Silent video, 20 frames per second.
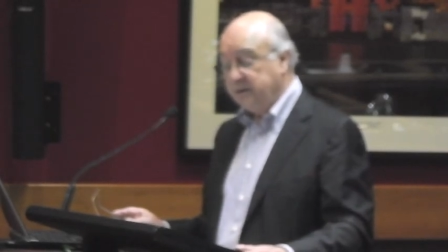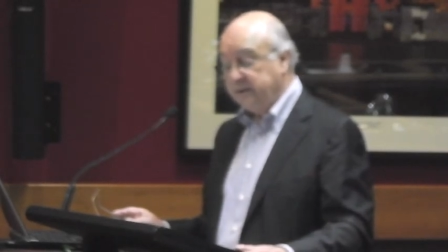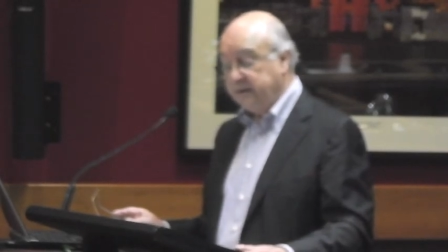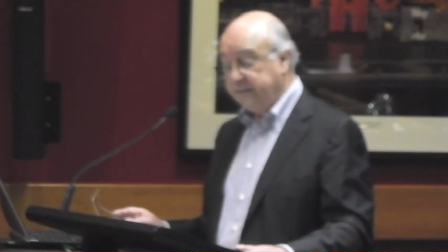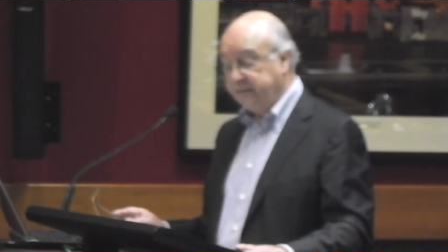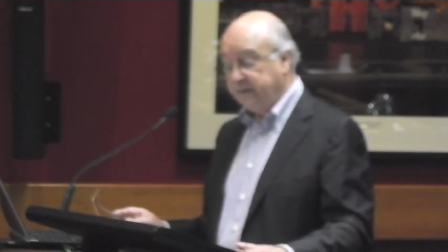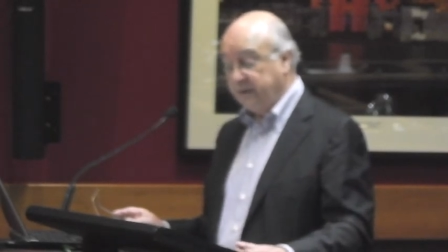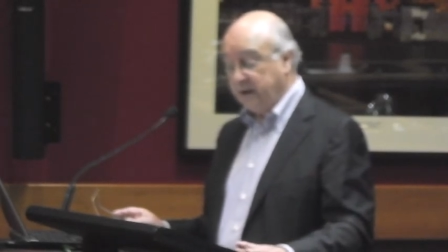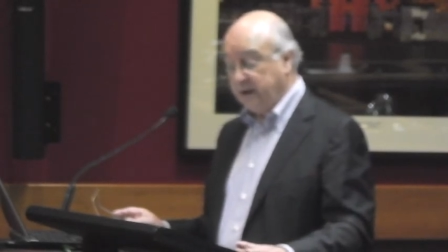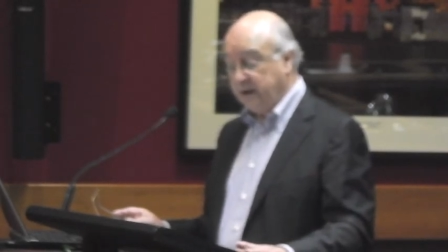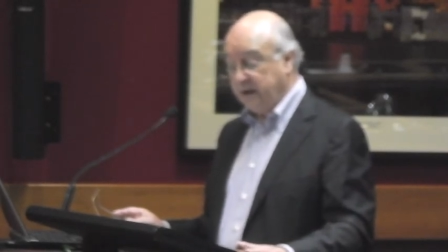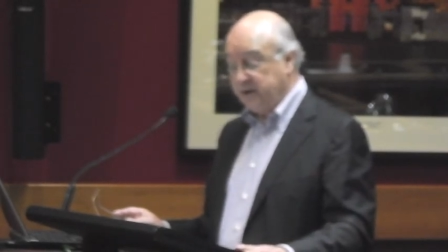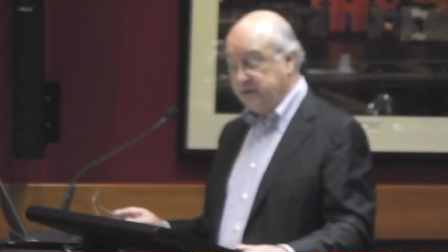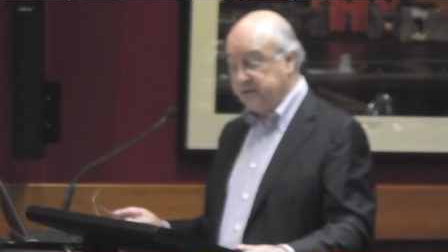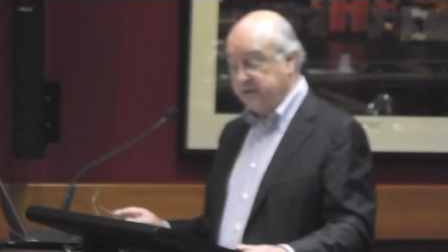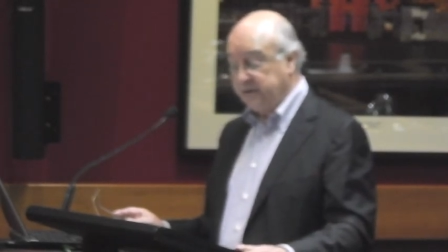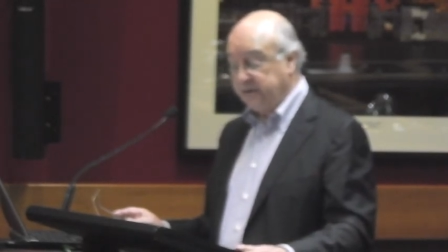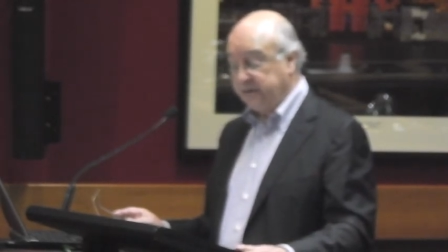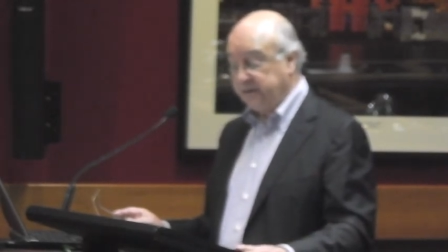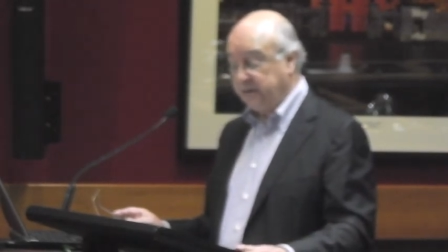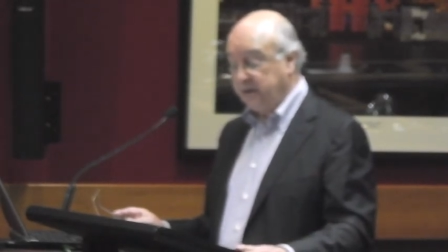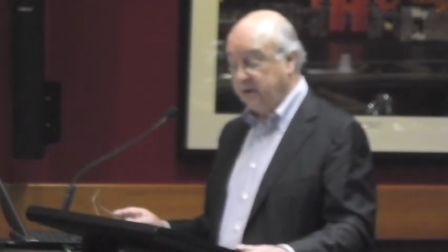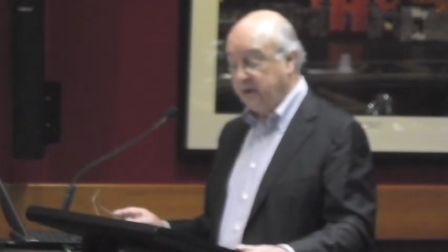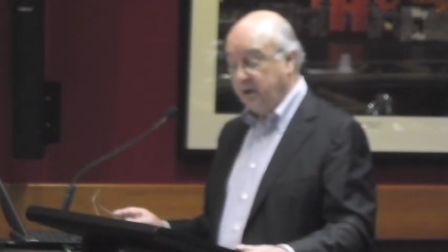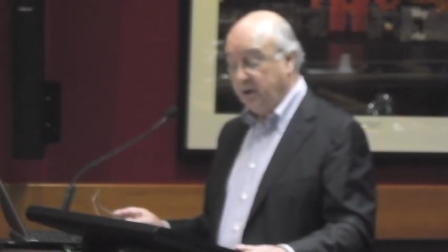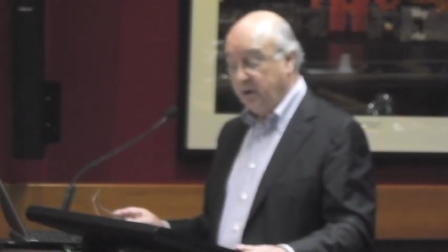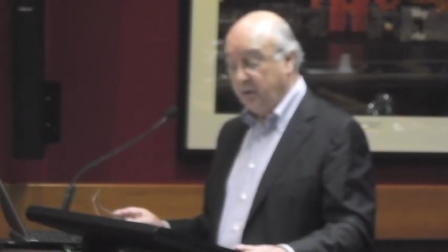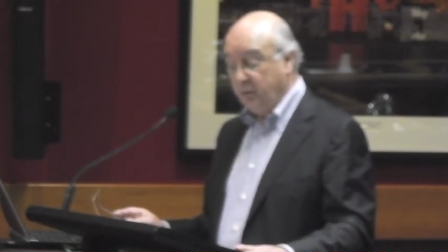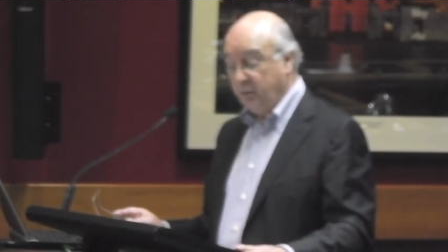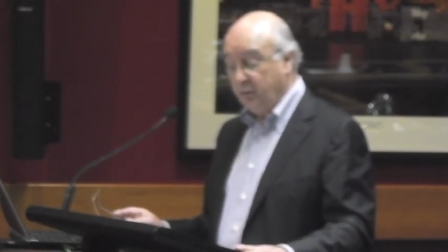Different ages
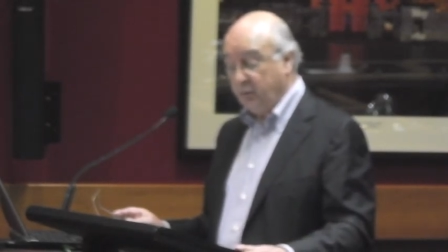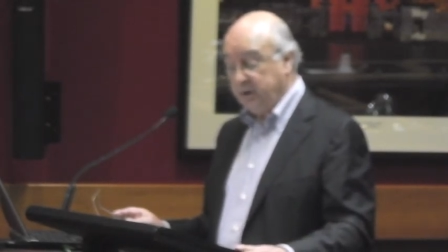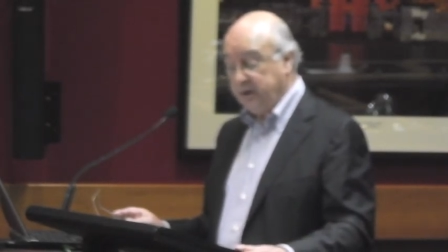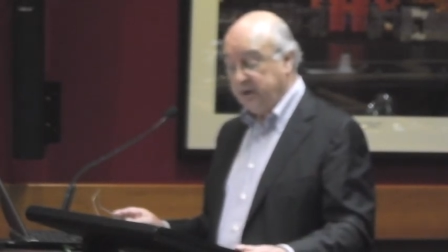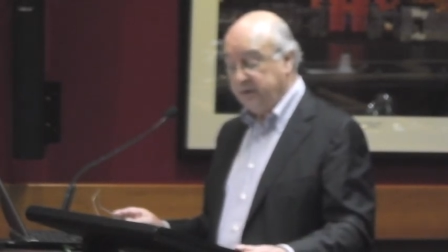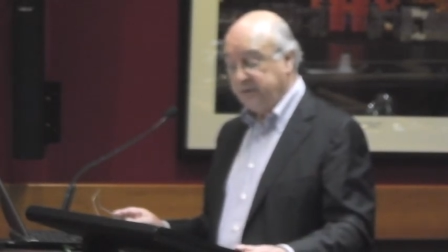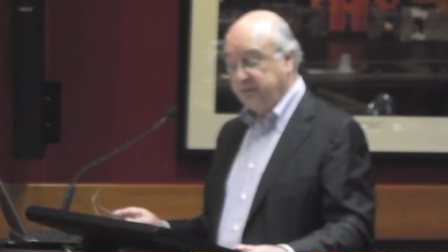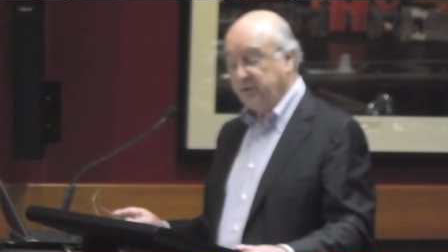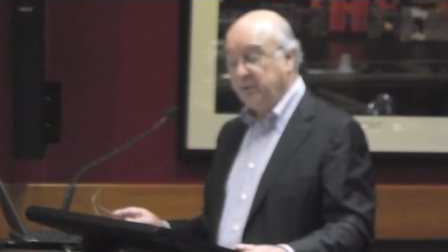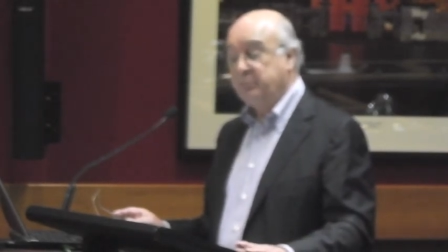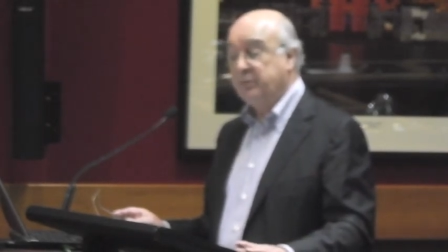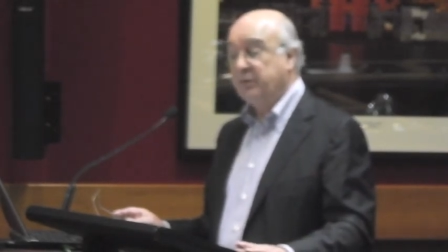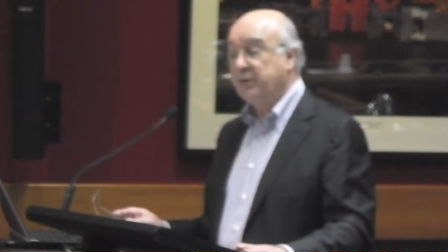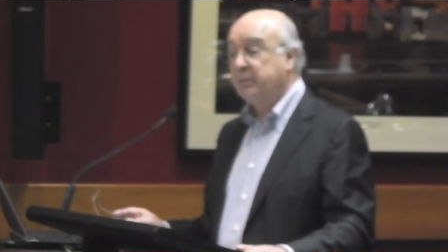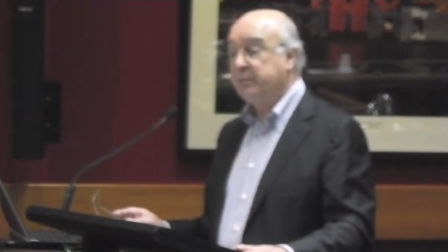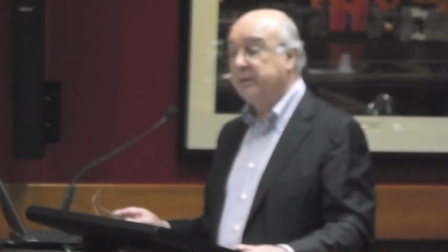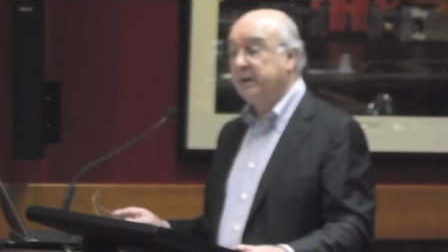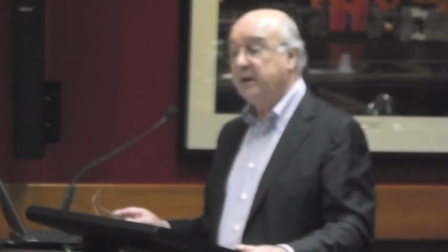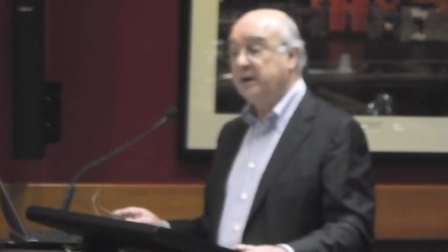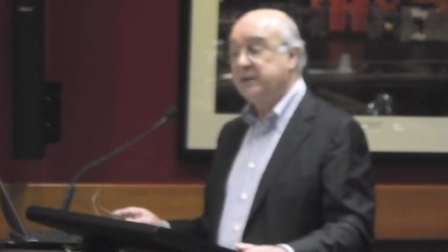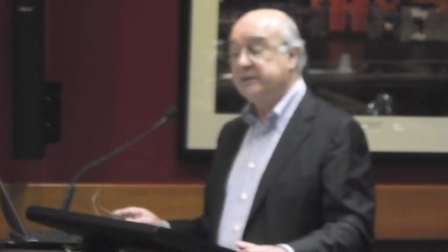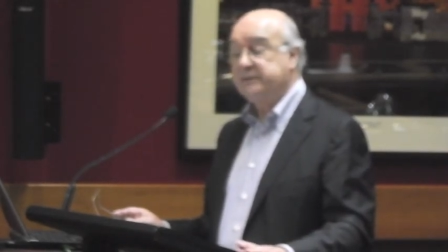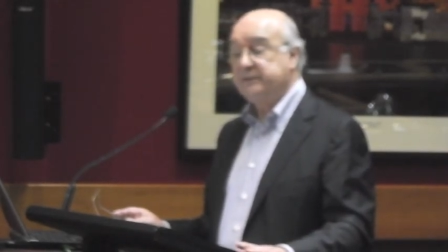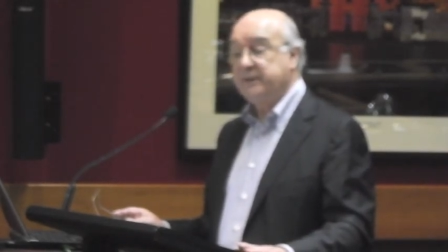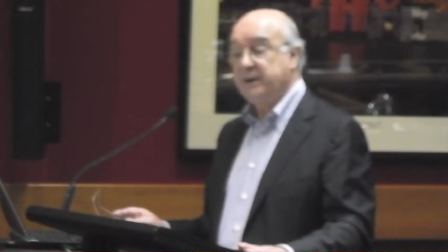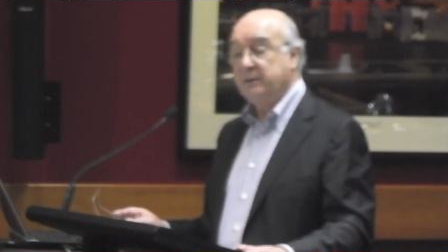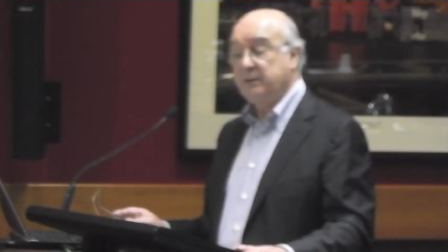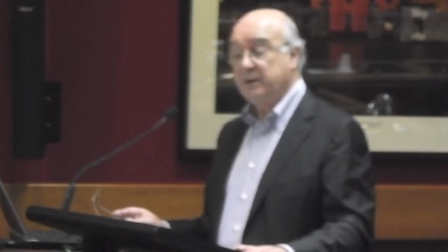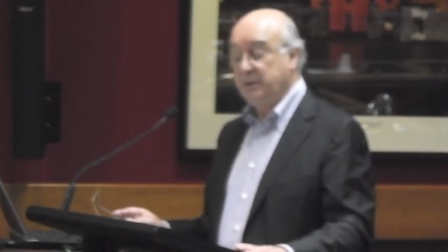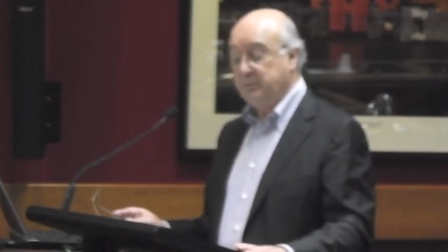reinterpret the past
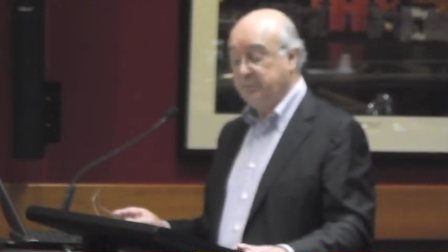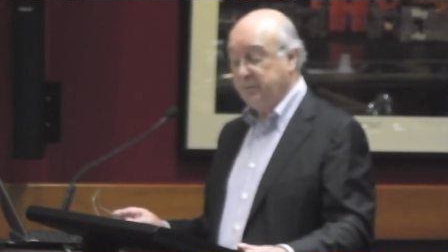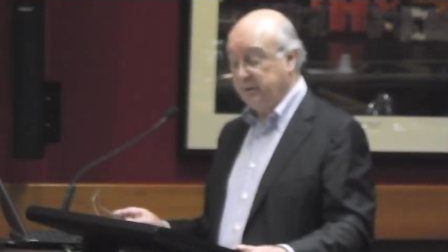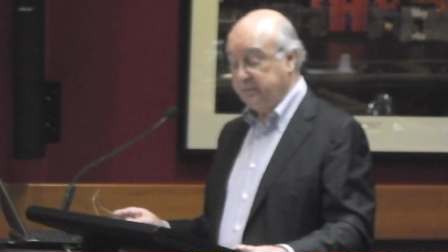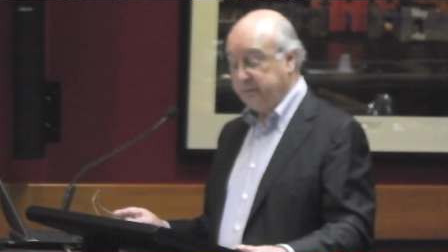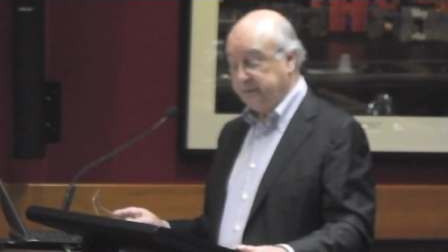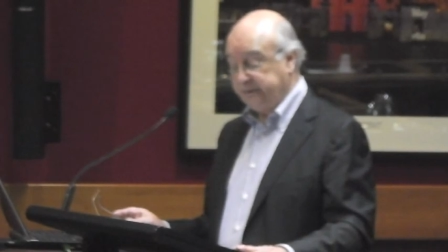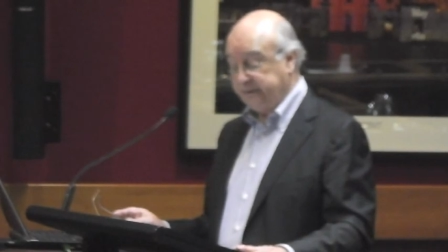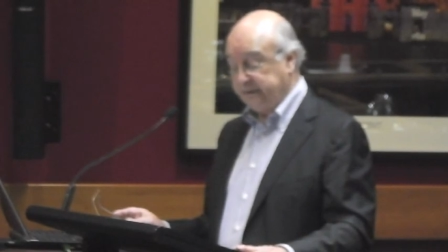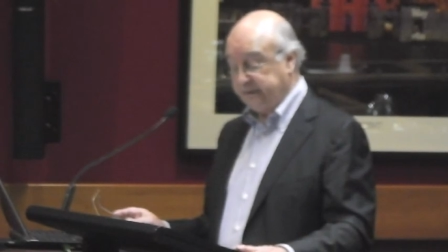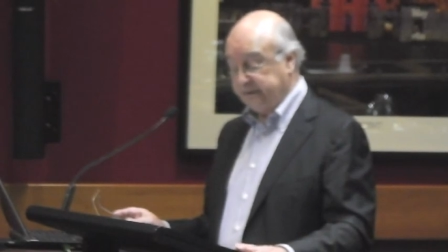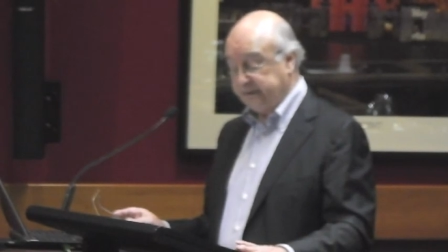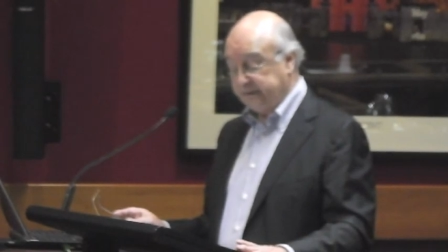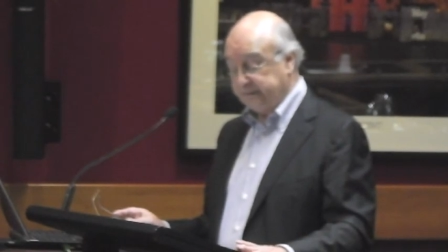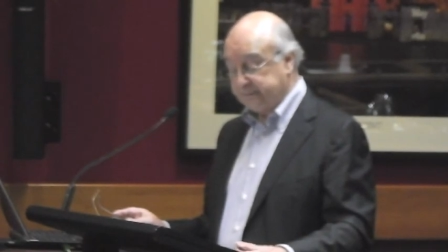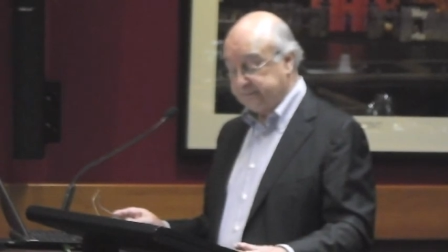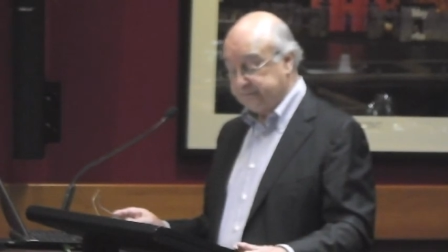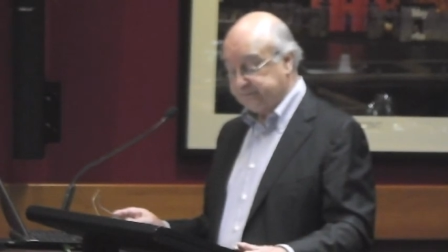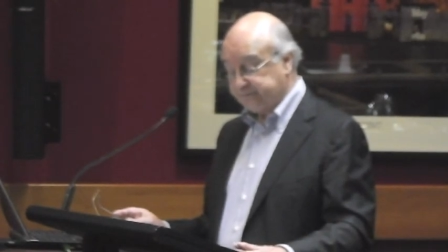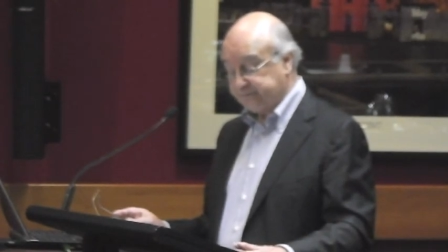for their own purposes.